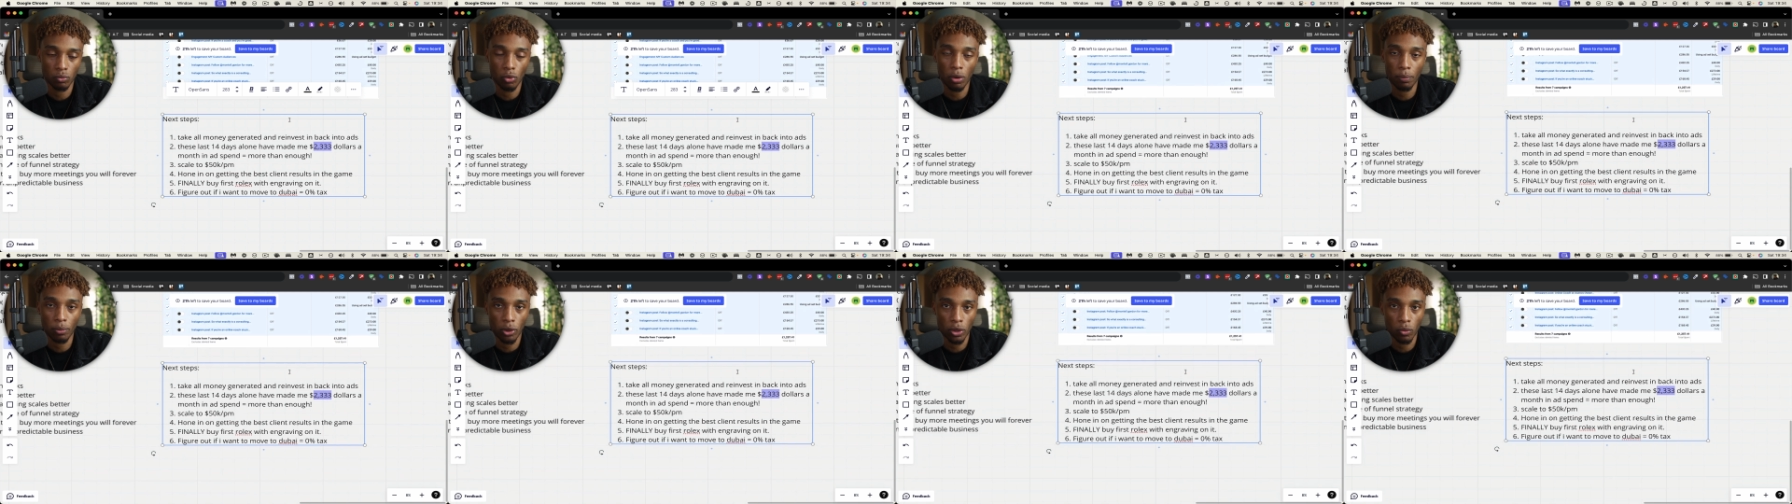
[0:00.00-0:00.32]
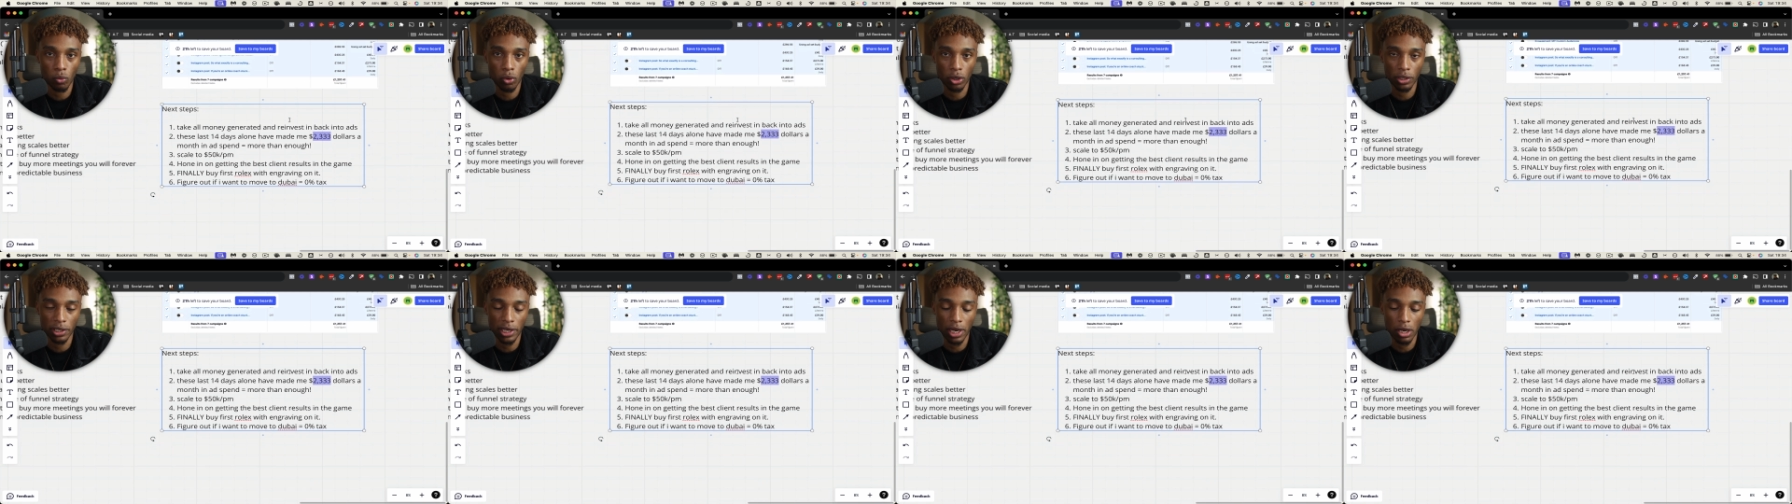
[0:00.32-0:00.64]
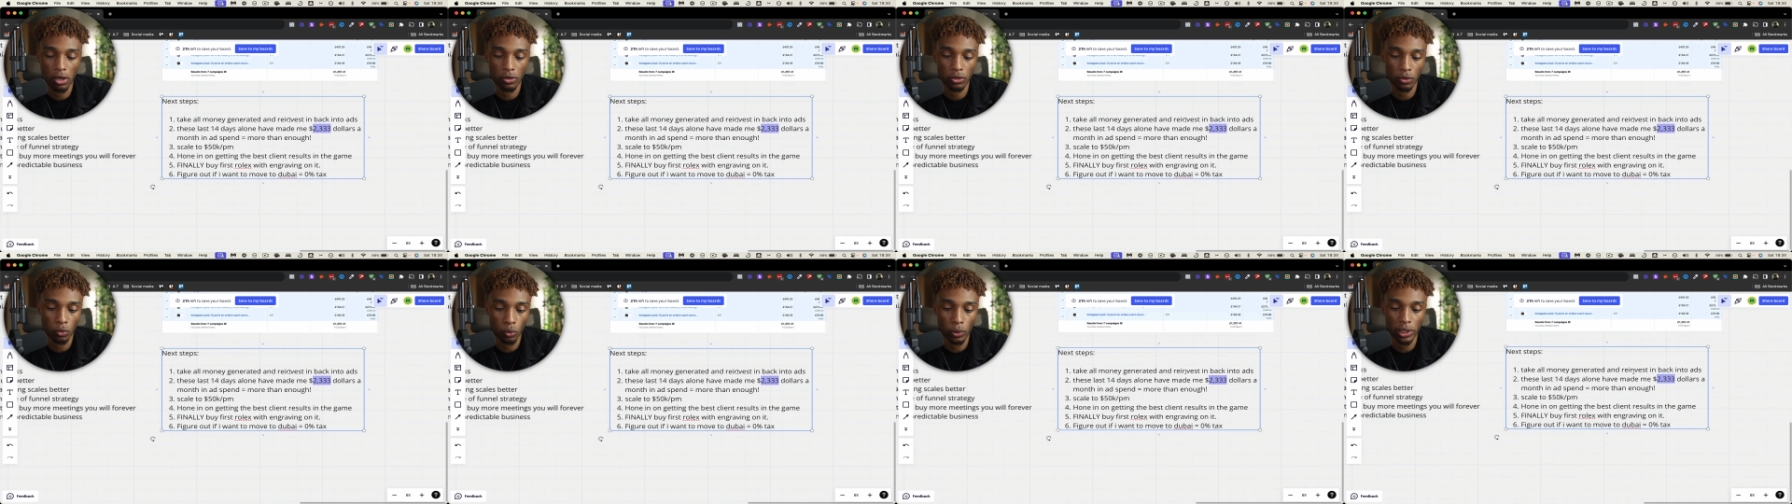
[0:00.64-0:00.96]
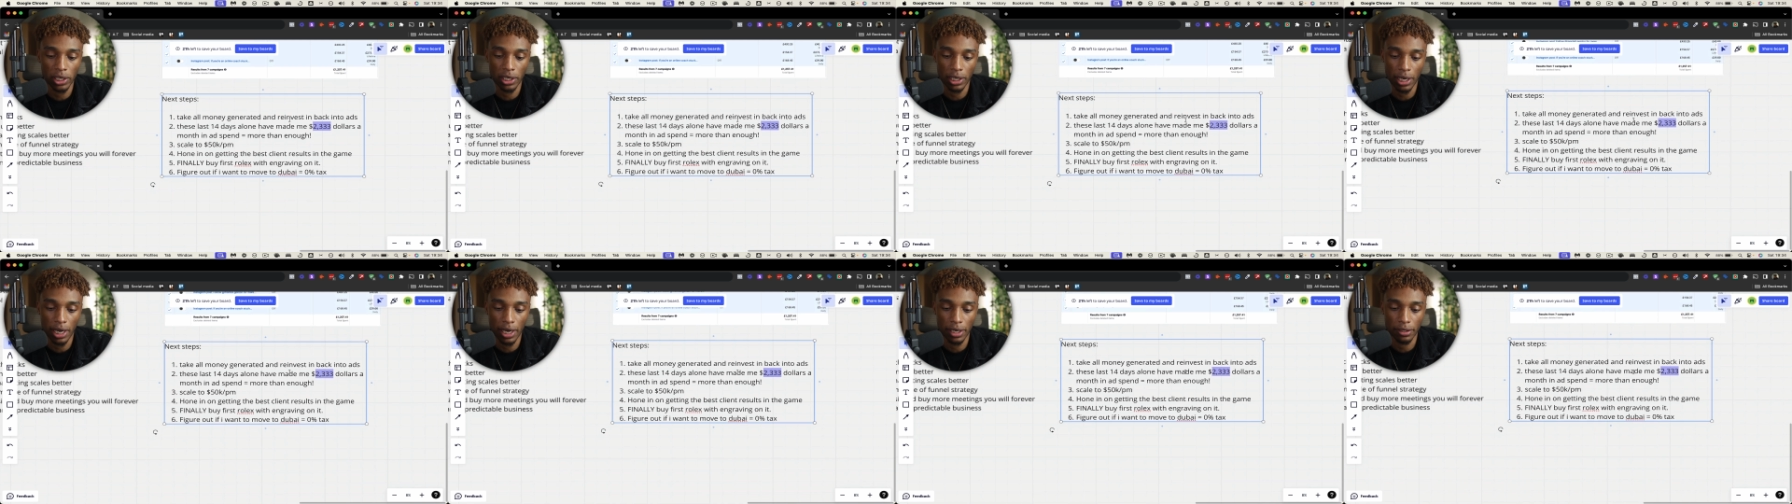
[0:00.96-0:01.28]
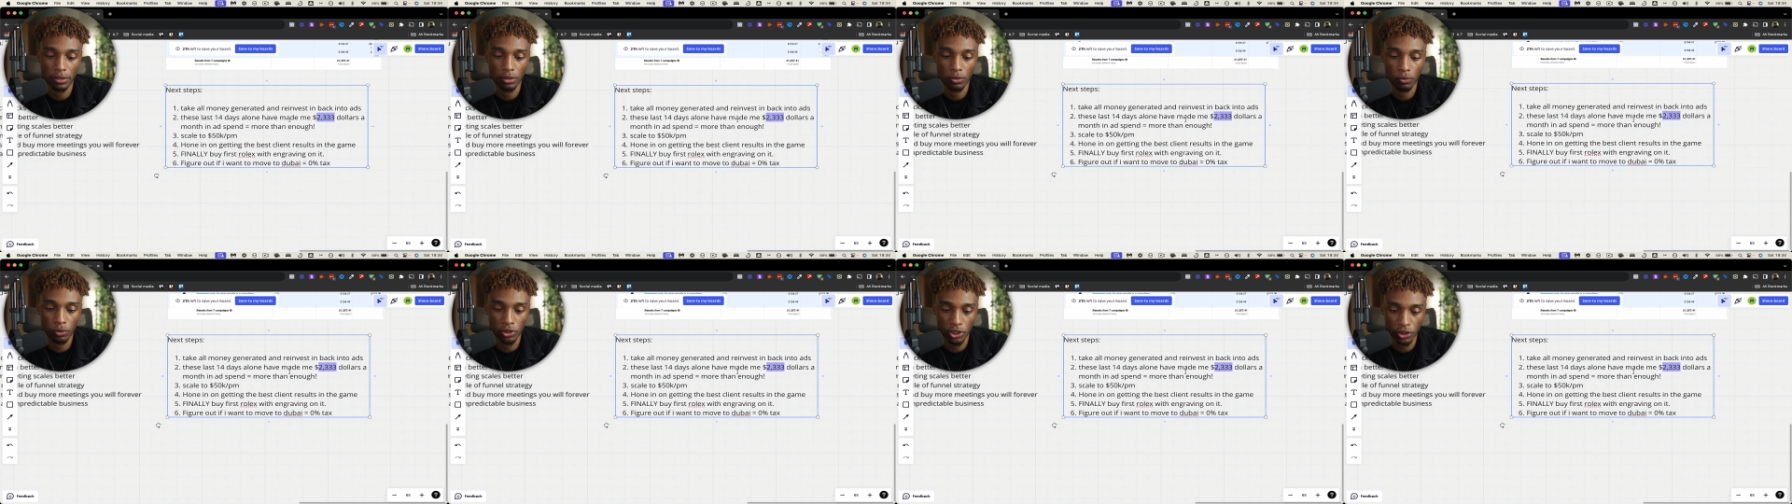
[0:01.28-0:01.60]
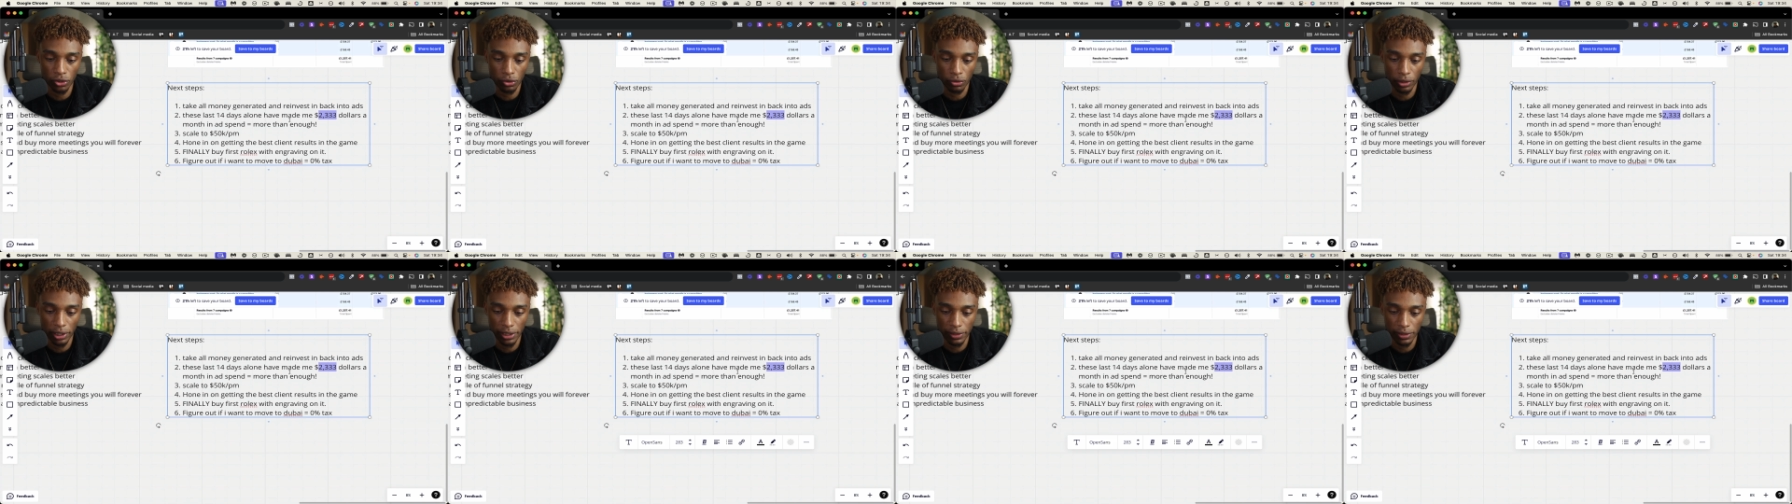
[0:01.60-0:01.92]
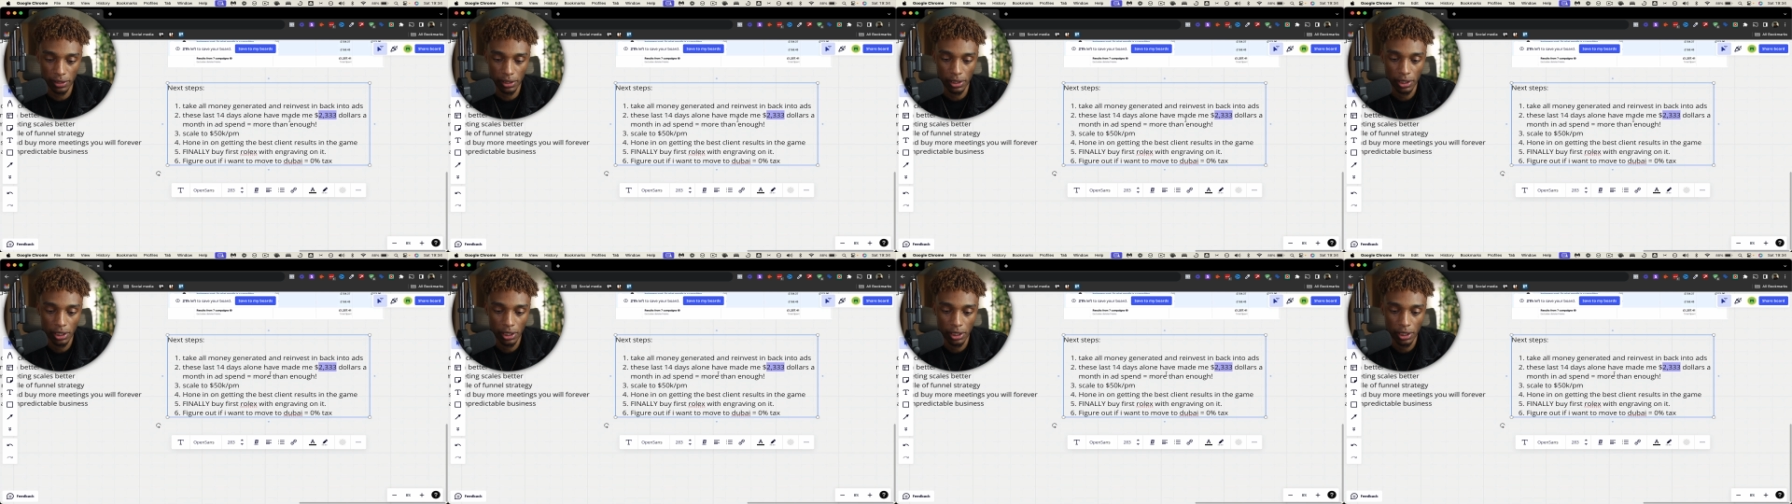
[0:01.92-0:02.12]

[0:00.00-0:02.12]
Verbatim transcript: 1.1k on the winning ad, which is crazy.